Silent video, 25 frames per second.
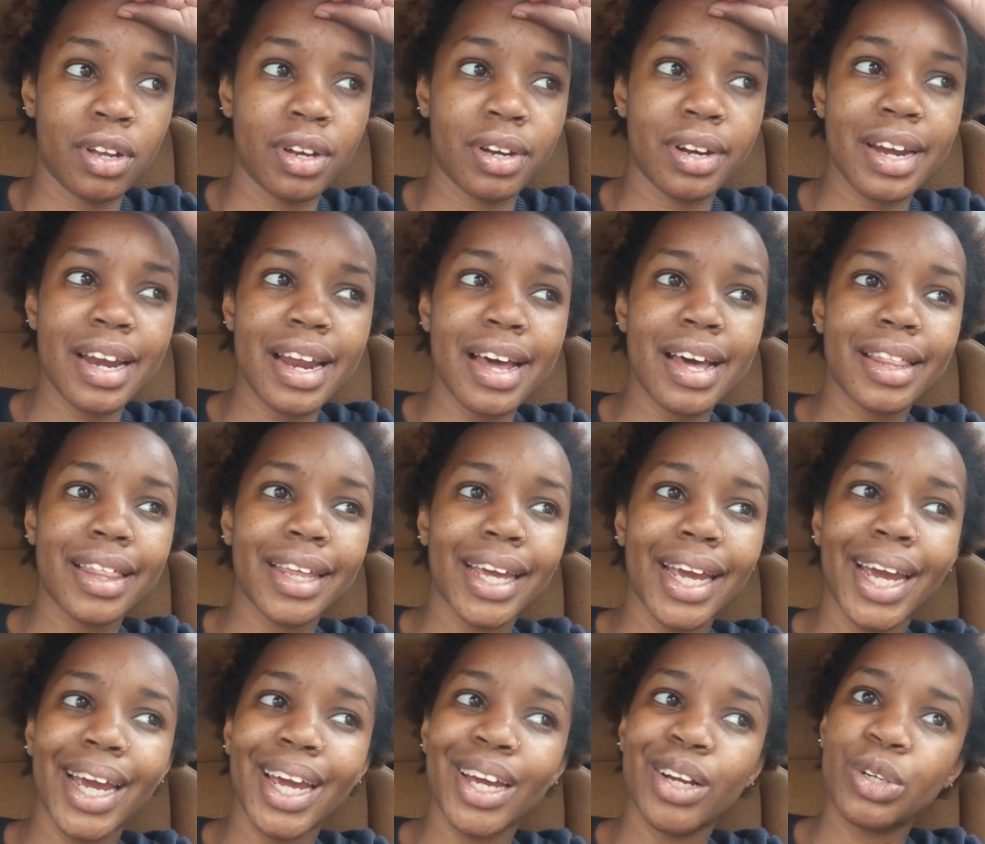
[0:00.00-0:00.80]

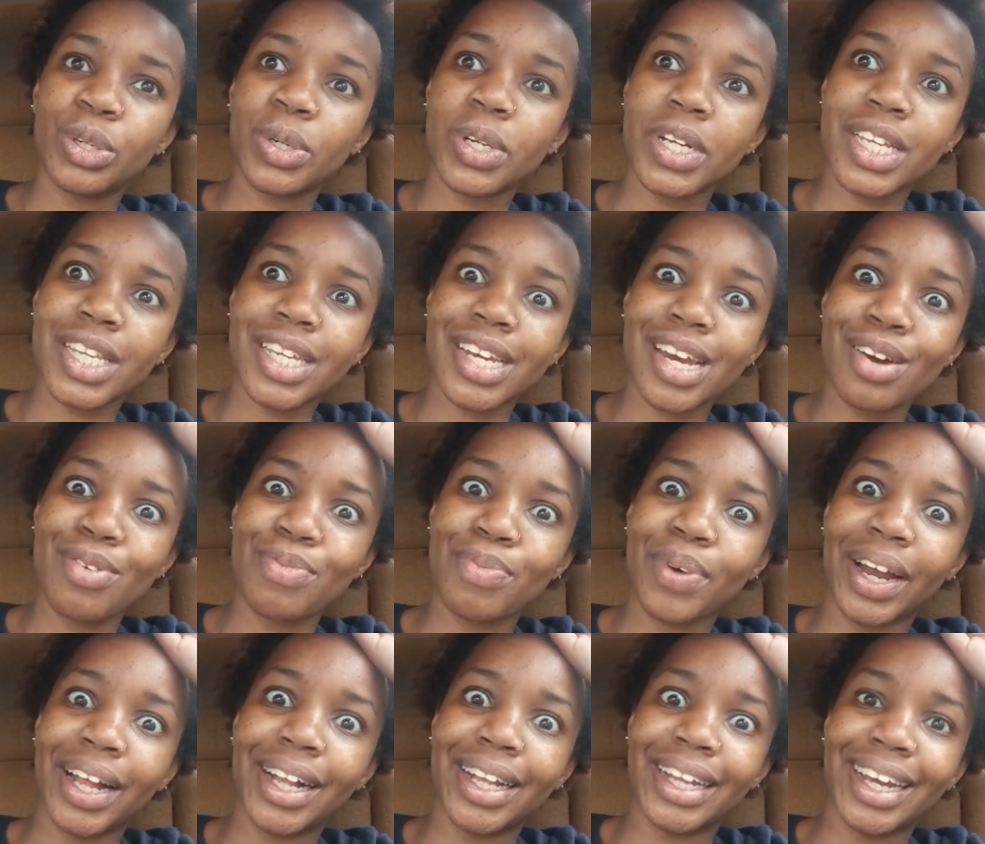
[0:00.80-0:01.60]
Nothing interesting,
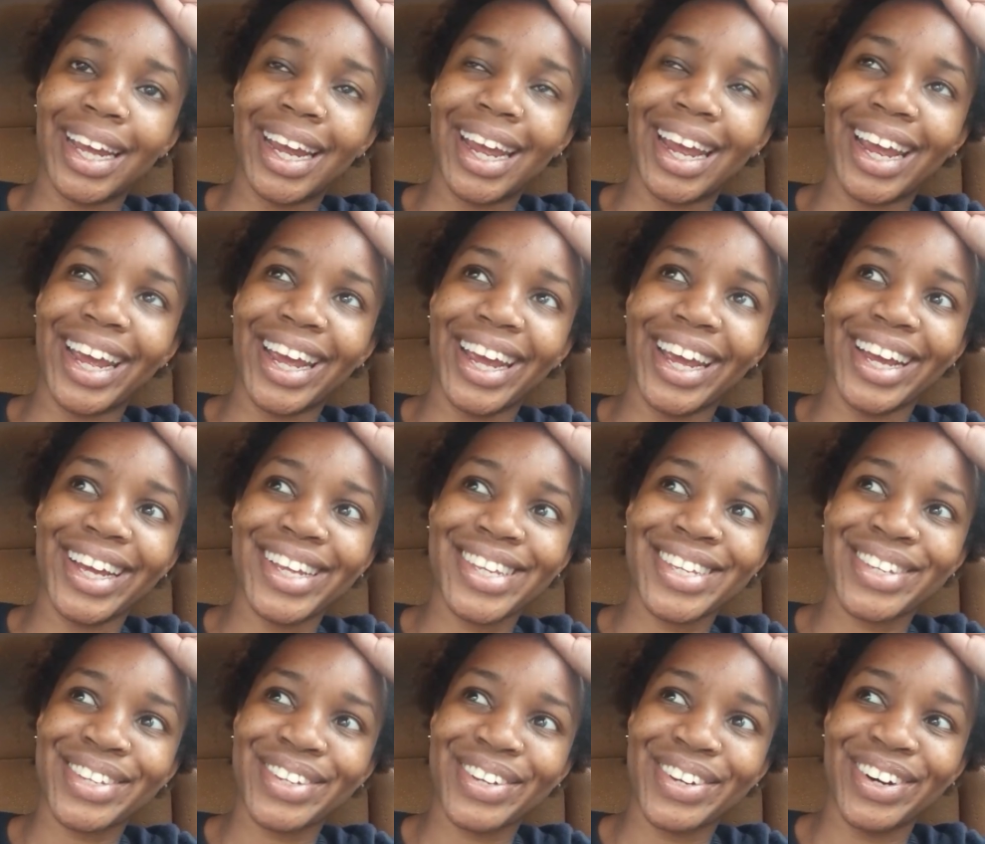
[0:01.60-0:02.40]
really.
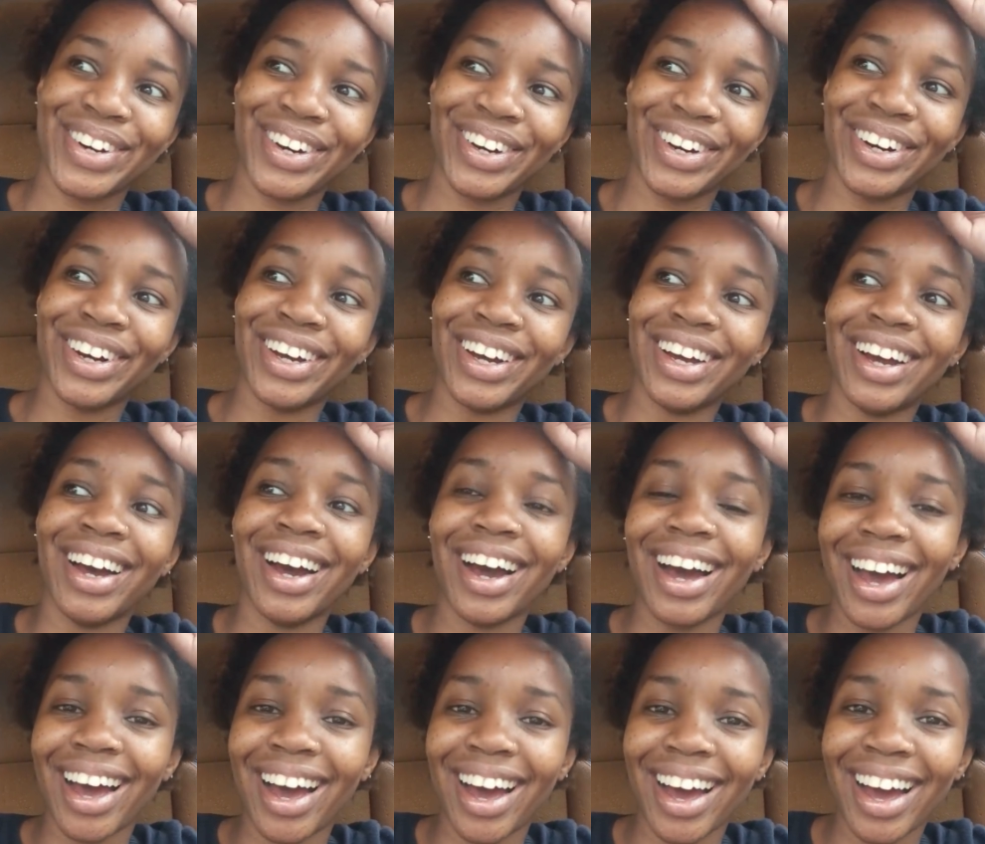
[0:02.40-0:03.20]
So,
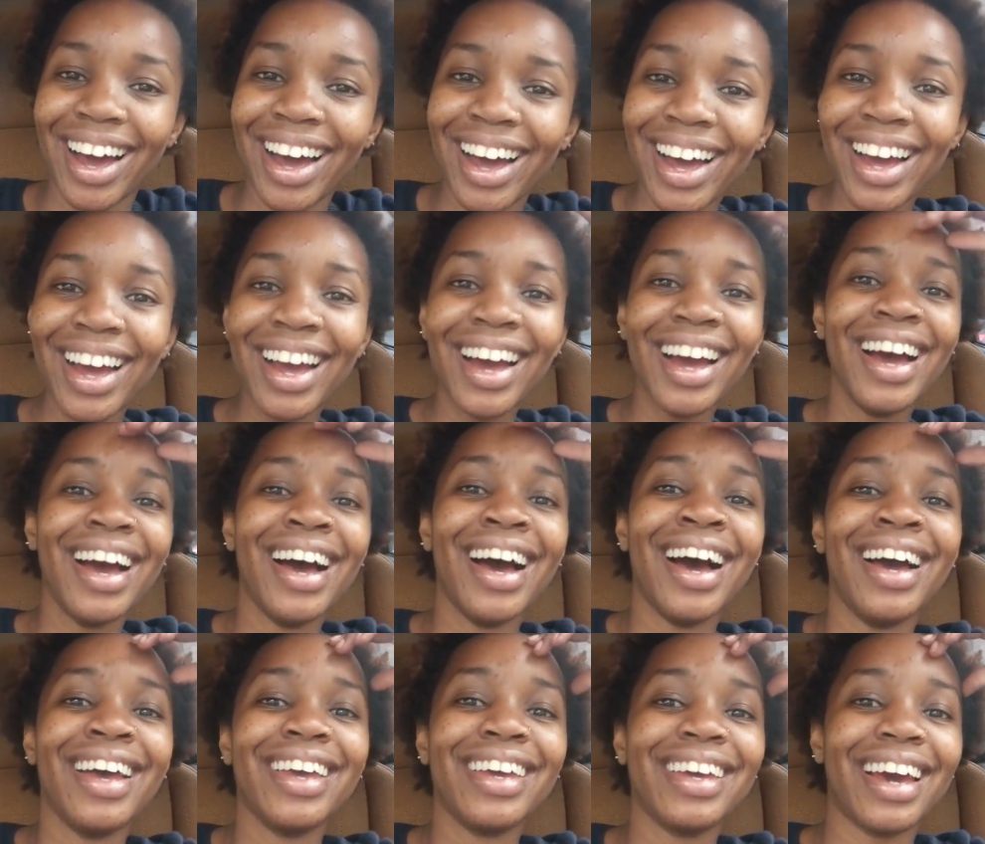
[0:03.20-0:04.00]

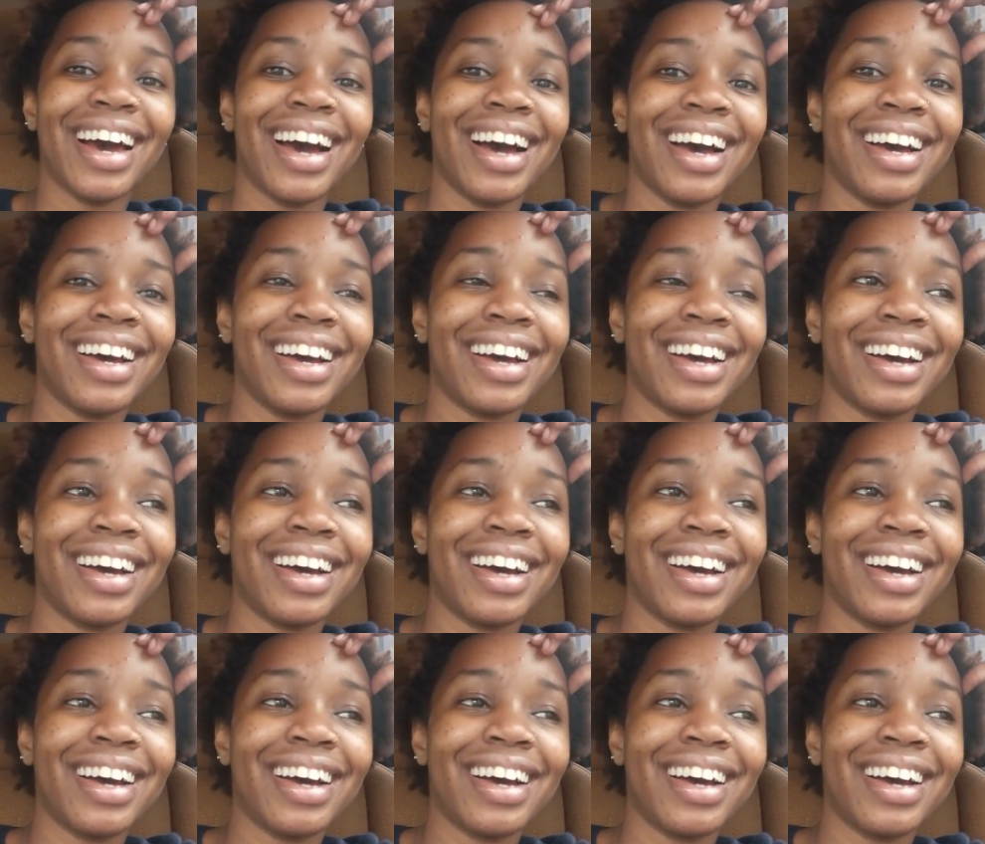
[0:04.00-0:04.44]
yeah.